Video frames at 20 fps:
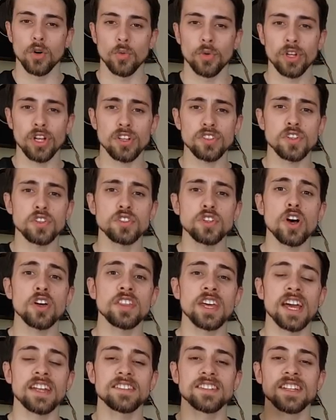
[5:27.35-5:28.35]
We also saw
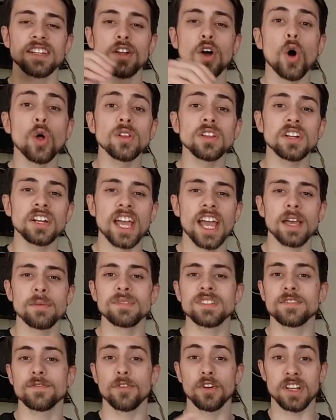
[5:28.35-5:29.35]
that in older
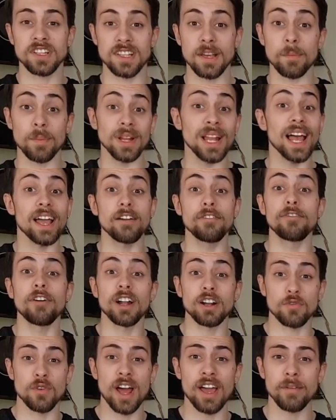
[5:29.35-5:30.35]
games, for example like
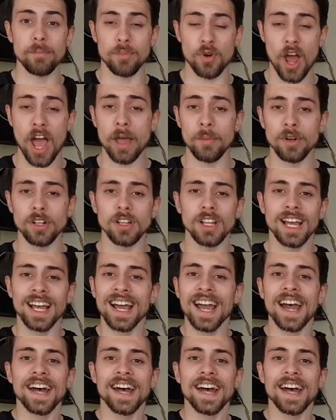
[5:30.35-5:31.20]
Far Cry Primal,